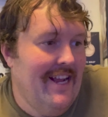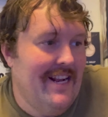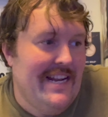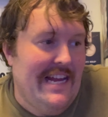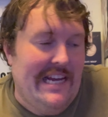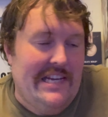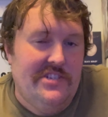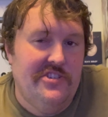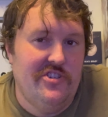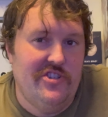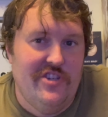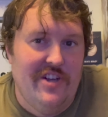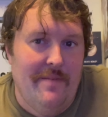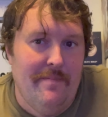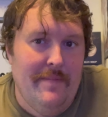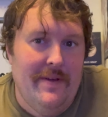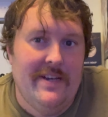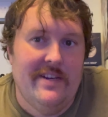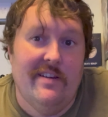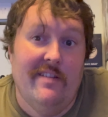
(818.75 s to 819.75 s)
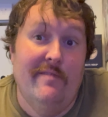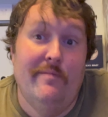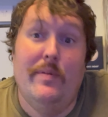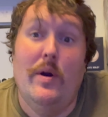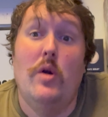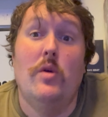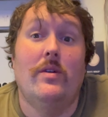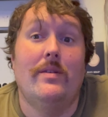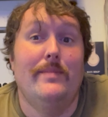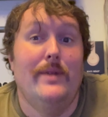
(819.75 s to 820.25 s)
nice shipment of
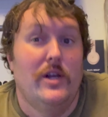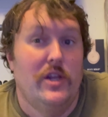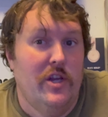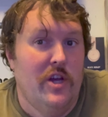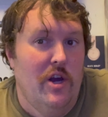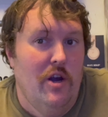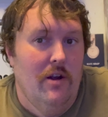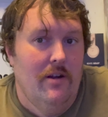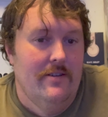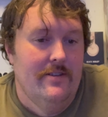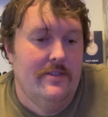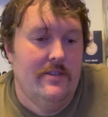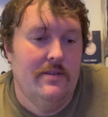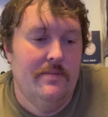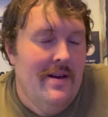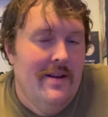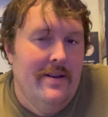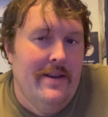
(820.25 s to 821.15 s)
Pokemon cards.